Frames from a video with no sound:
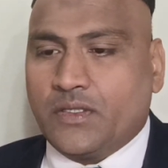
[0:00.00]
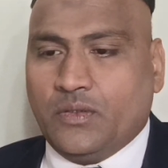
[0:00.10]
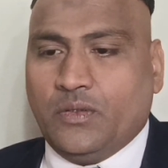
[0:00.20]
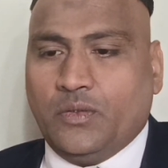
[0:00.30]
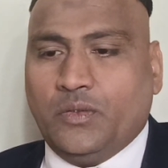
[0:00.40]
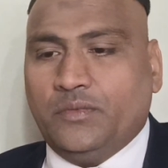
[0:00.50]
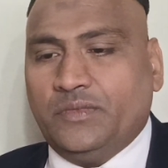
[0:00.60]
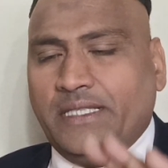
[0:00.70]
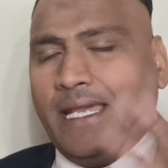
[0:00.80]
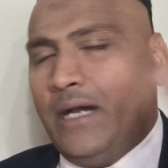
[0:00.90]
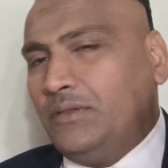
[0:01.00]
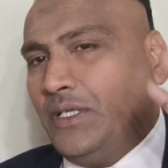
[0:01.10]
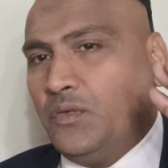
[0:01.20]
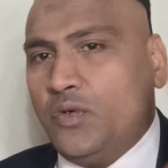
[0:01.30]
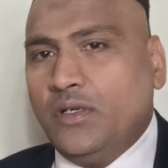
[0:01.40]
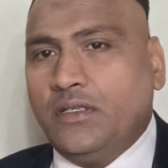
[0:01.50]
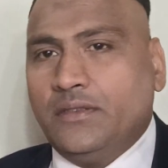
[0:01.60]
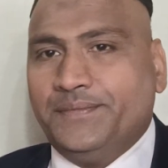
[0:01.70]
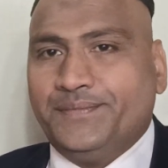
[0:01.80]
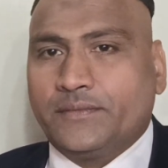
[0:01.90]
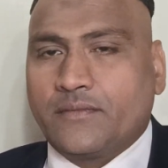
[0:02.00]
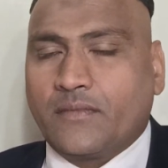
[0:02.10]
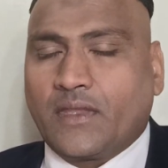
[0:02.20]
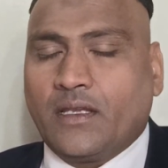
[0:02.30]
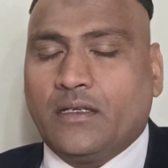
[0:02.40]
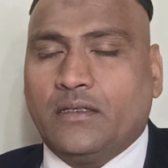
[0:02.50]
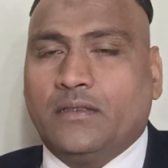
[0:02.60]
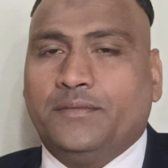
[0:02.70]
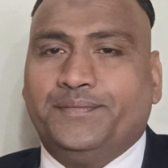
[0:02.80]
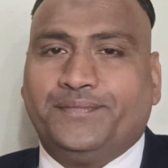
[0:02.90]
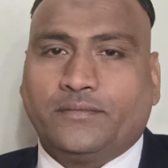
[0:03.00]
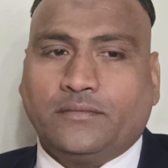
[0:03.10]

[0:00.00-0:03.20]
So they have their own uh,